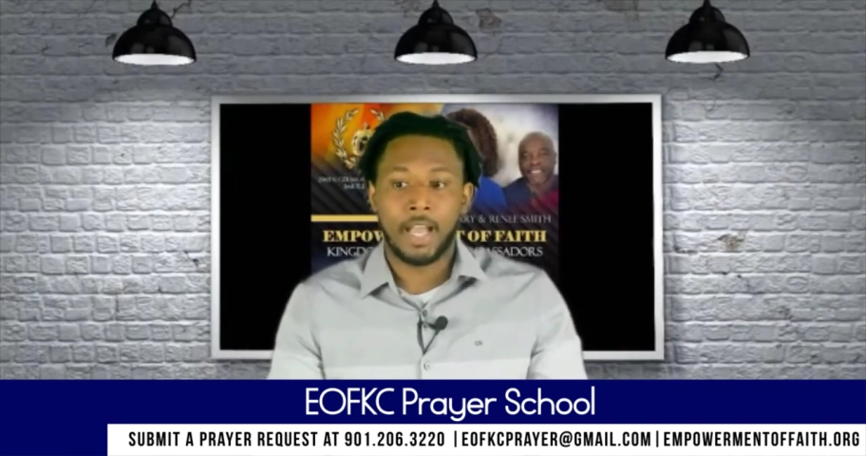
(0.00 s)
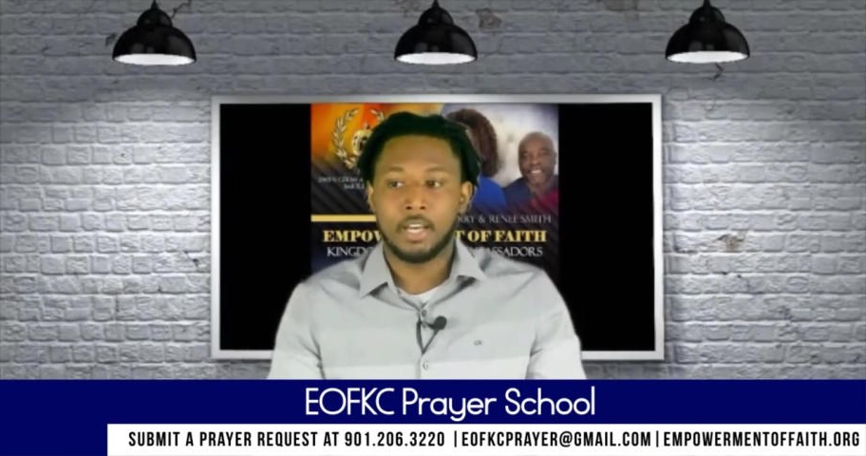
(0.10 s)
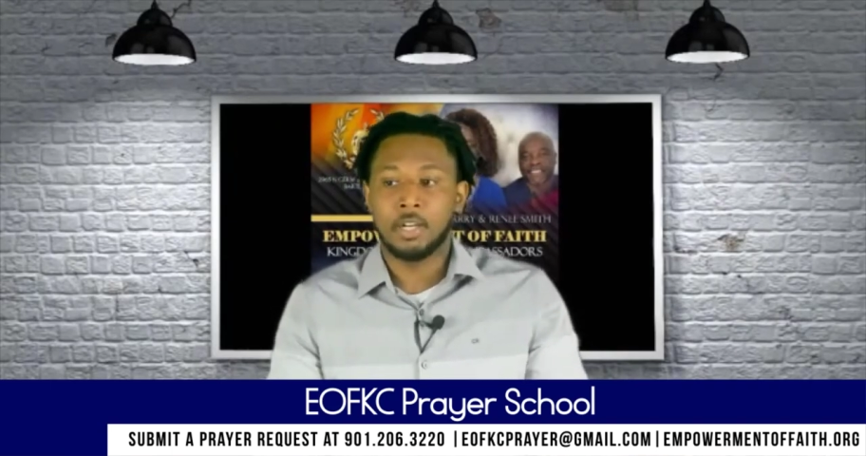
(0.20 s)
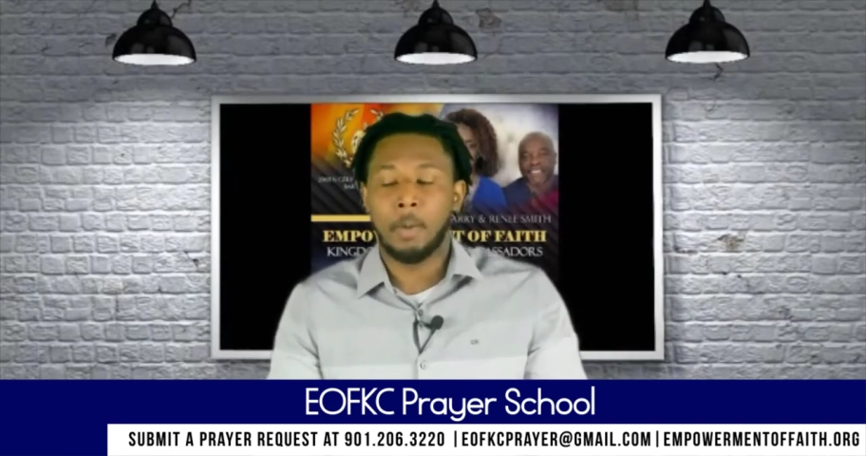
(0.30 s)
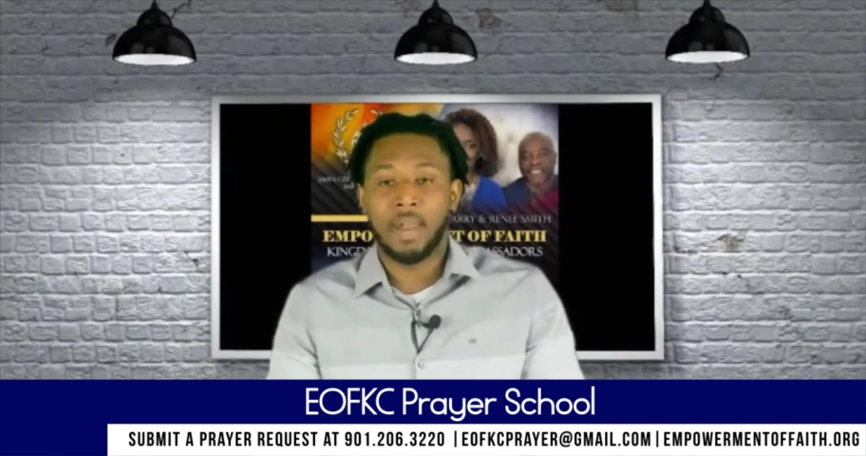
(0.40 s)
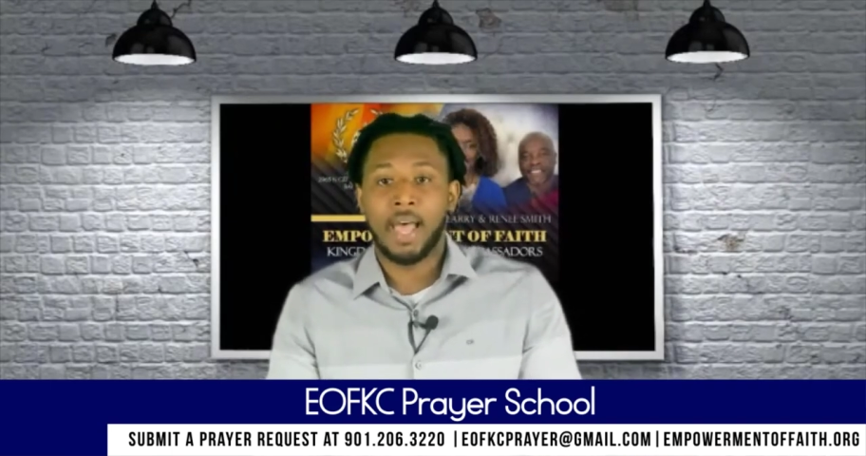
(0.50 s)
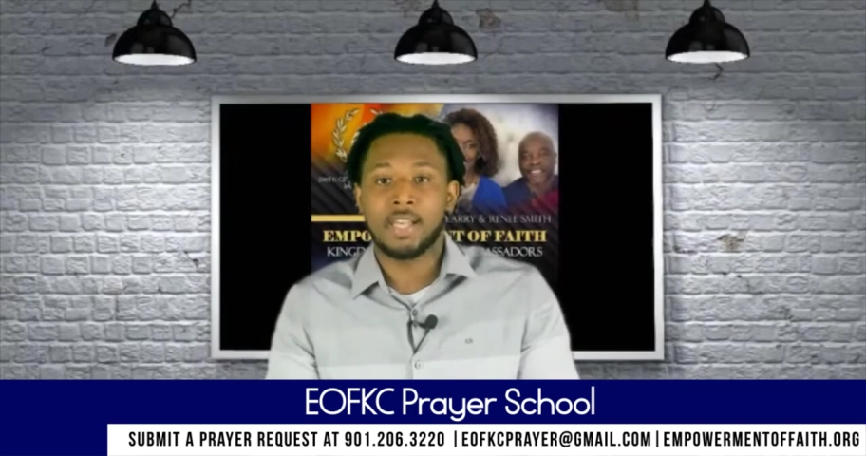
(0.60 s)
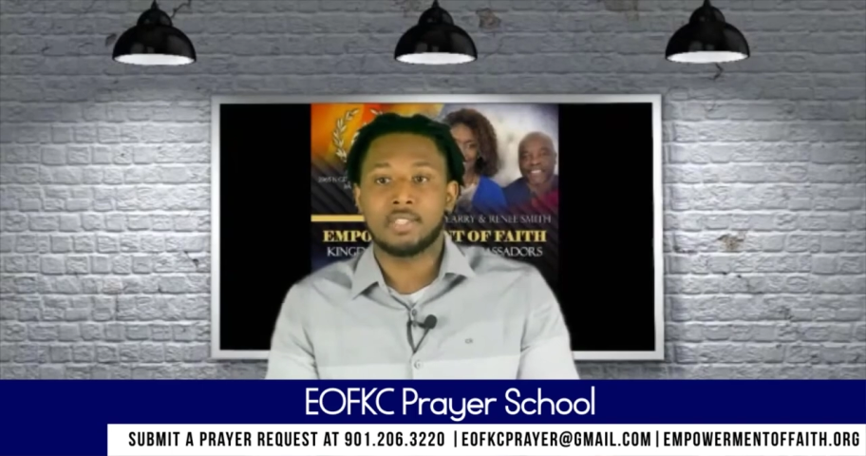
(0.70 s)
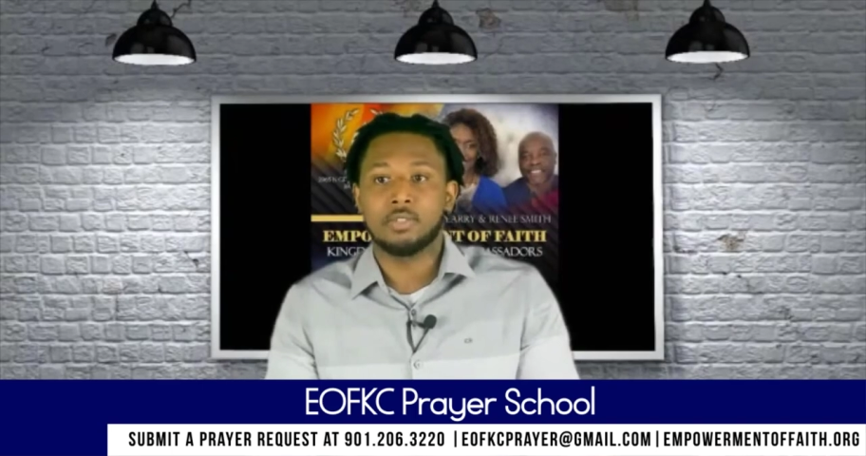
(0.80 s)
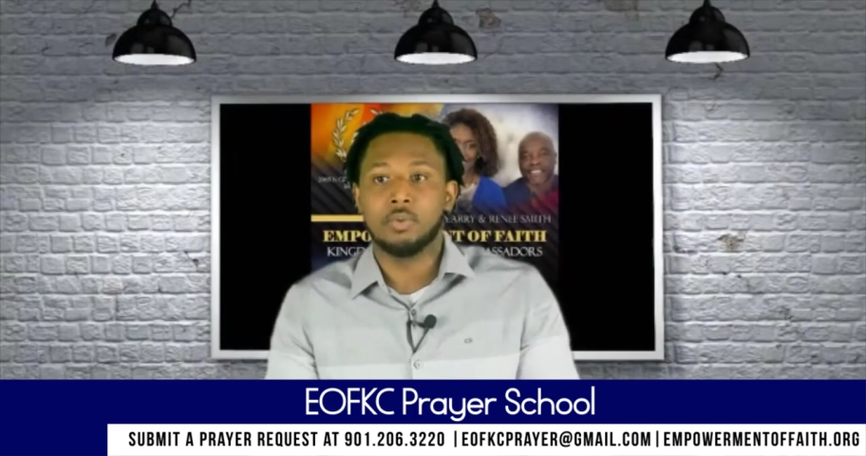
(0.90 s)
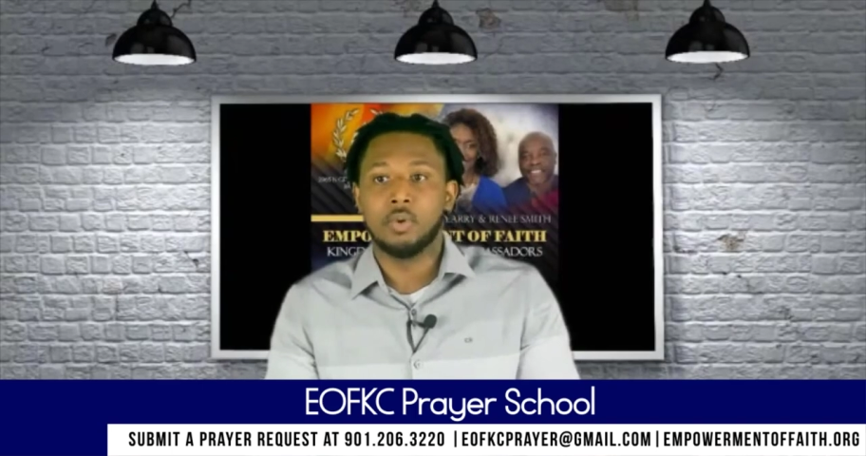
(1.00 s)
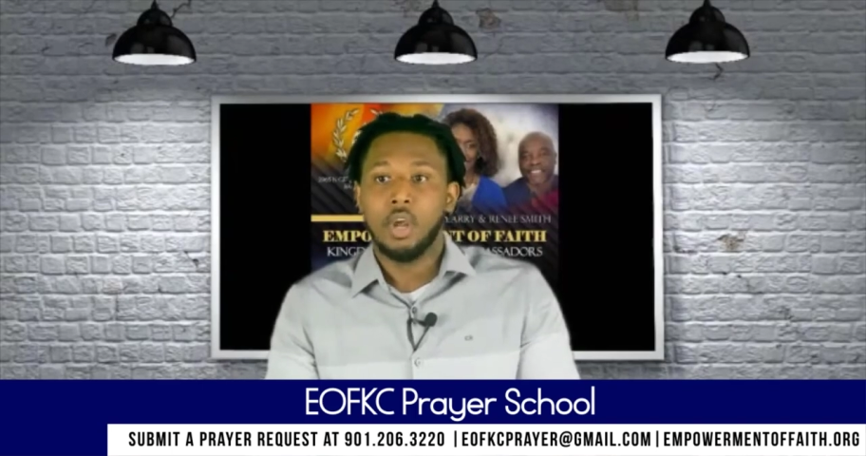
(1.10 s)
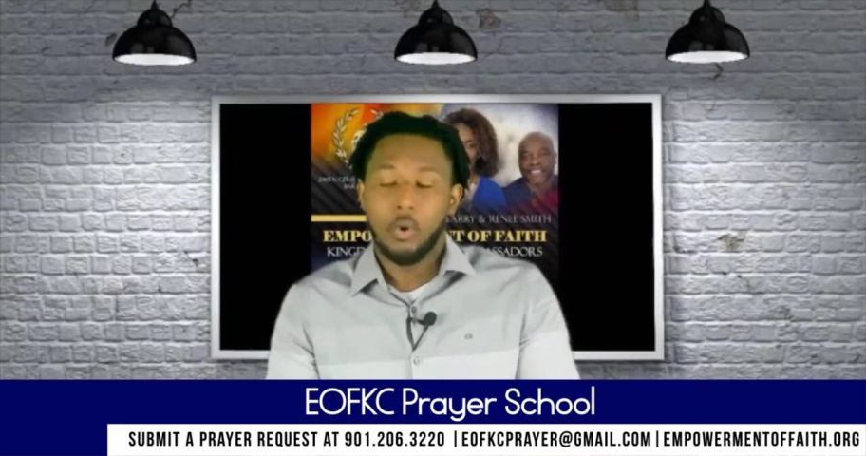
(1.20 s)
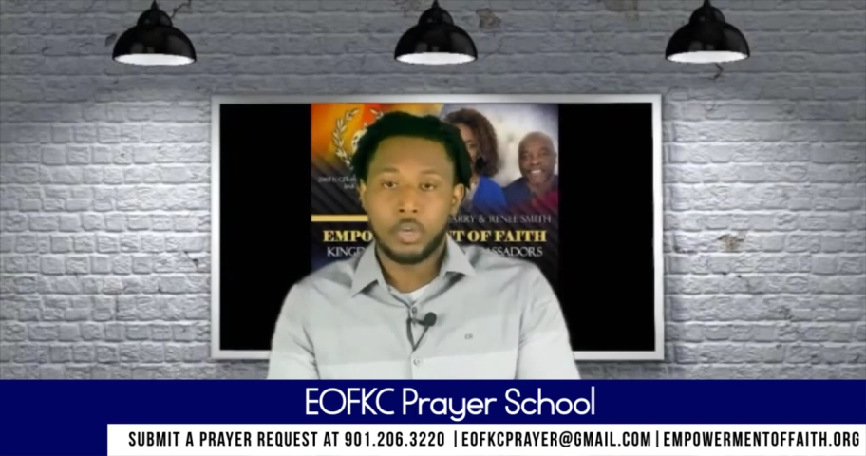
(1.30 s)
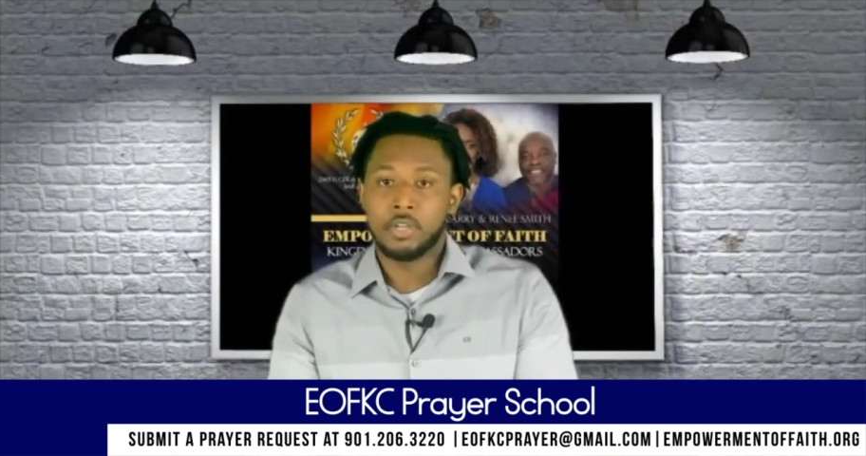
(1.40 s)
I couldn't apply to
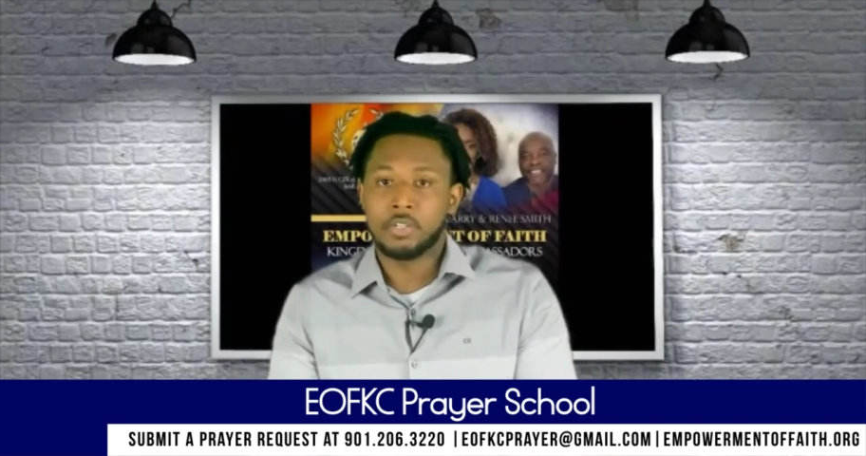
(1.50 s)
real